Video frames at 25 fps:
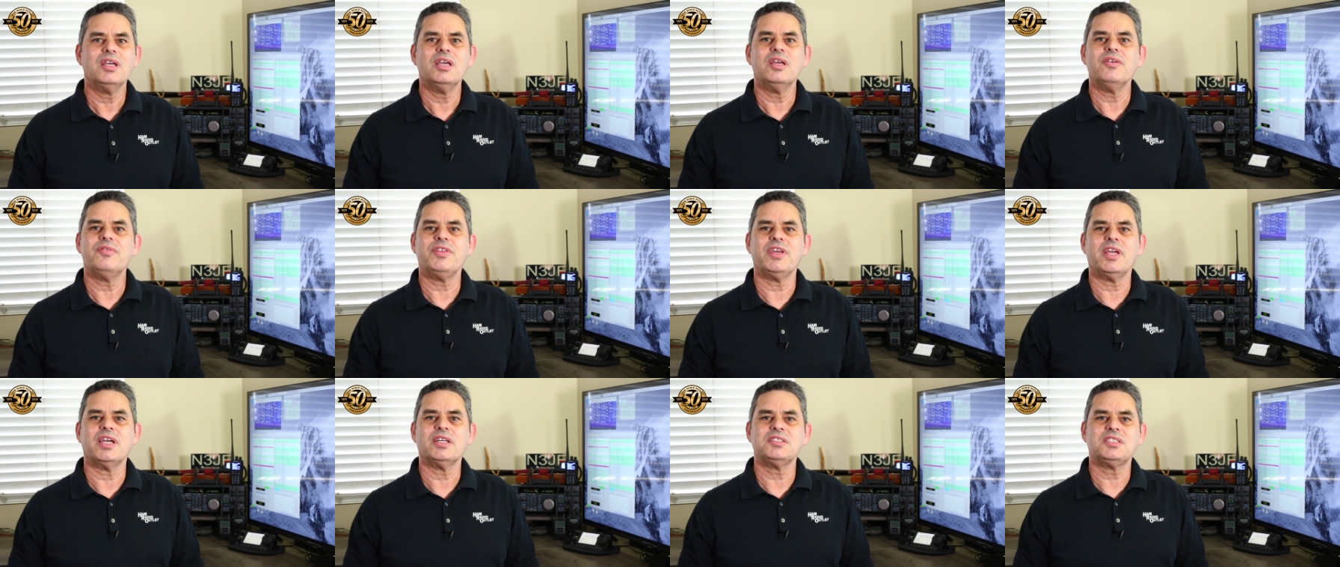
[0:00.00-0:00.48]

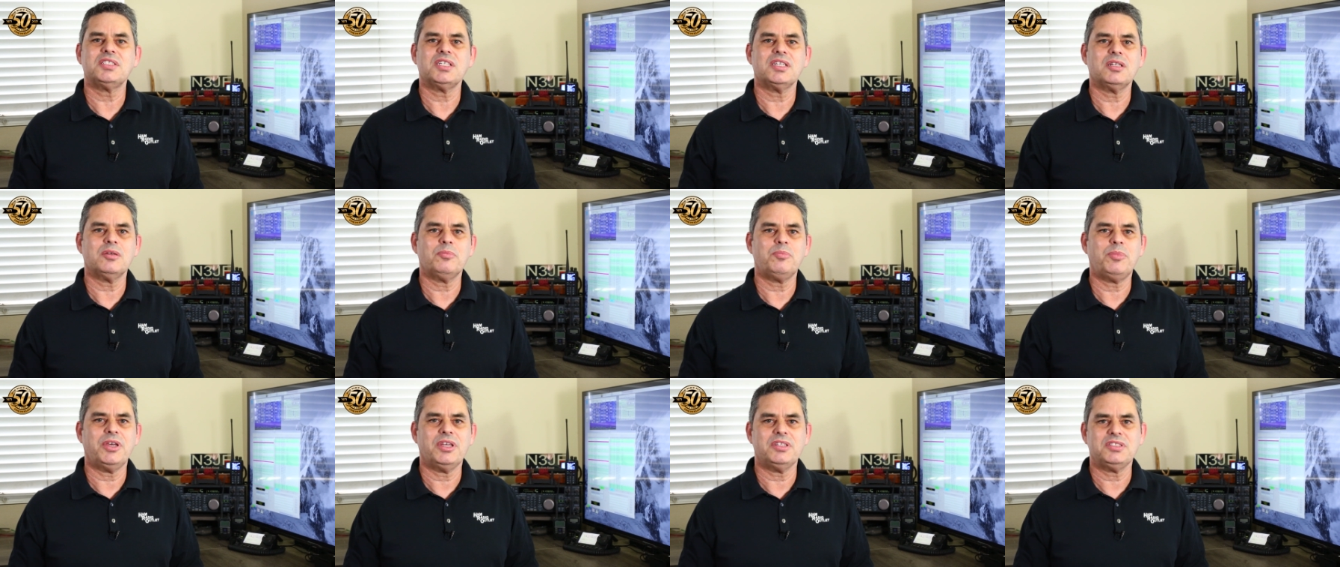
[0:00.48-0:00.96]
If the
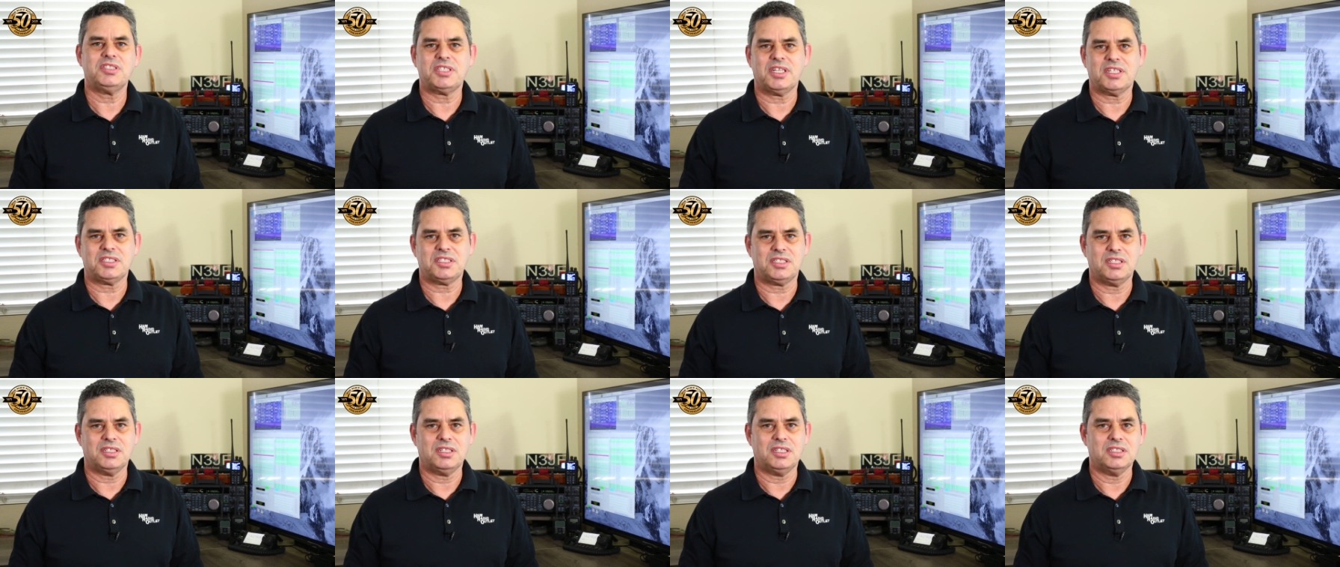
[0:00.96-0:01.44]
antenna being
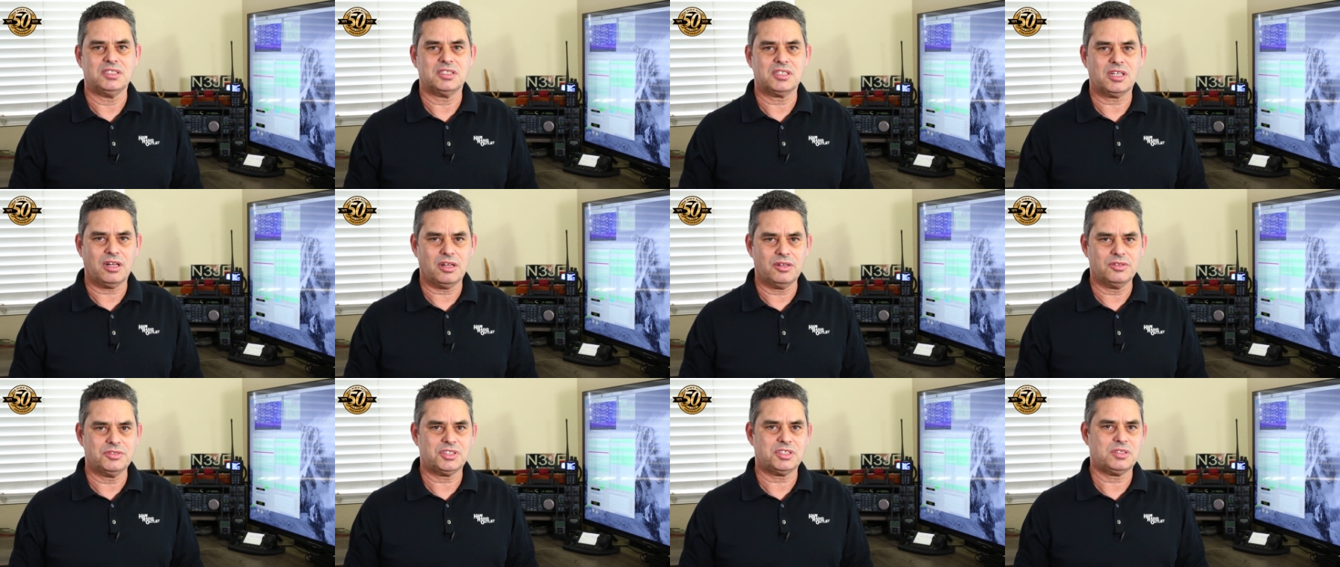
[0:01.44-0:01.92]
tested is
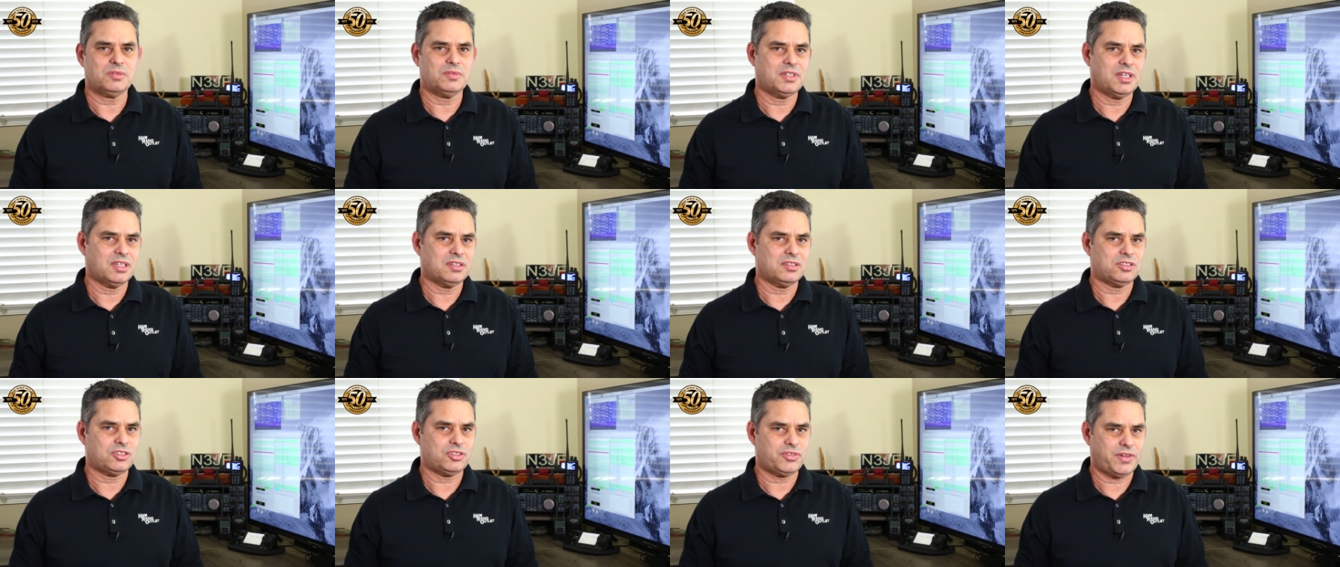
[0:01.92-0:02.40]
close to
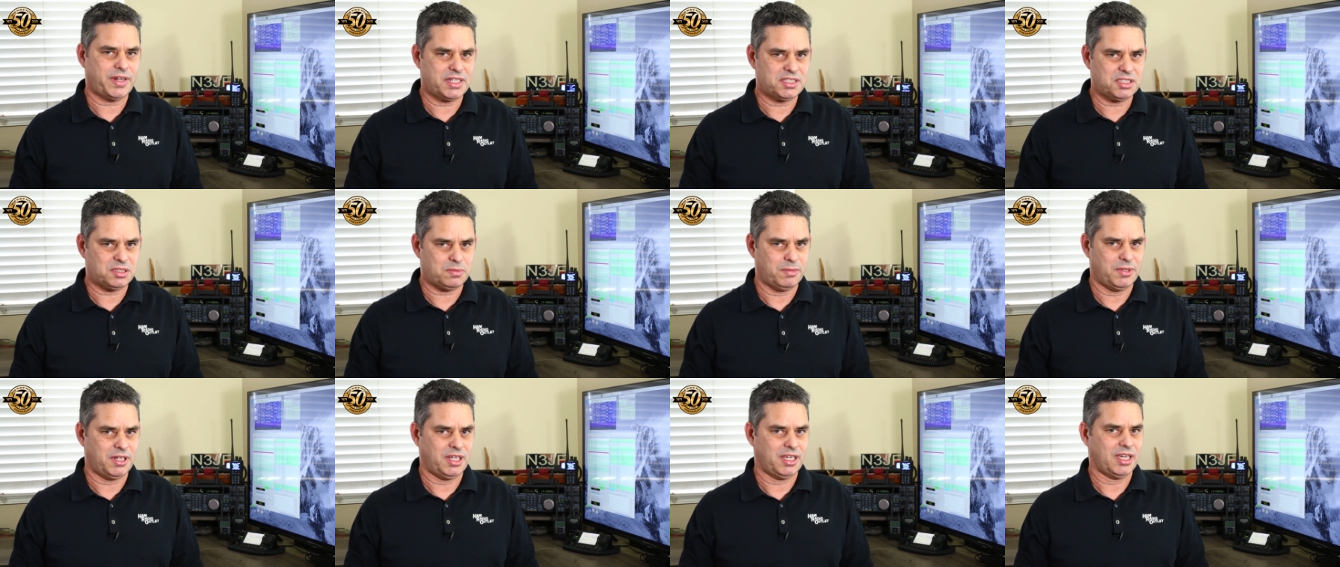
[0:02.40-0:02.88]
another
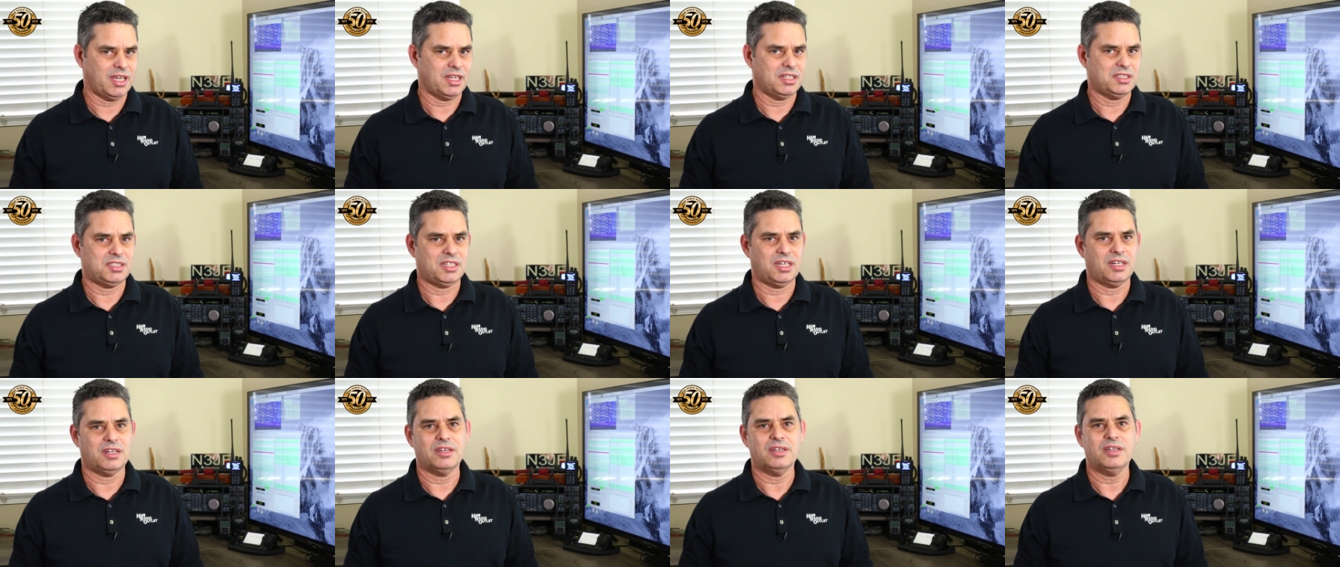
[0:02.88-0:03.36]
transmitting
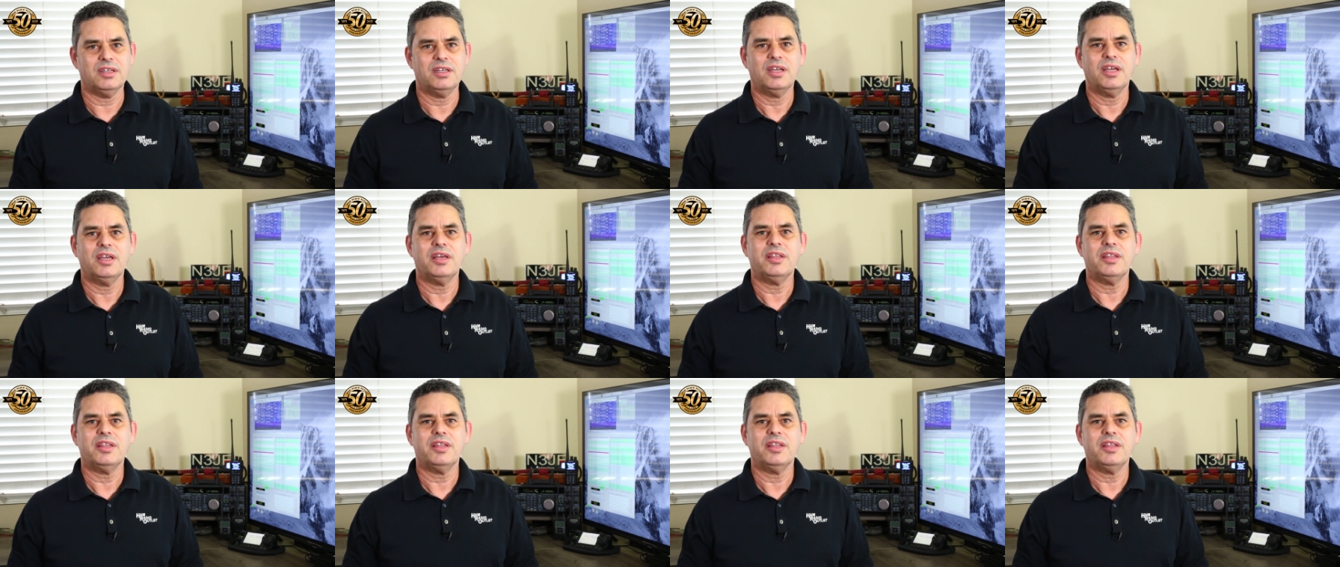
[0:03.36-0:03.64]
antenna,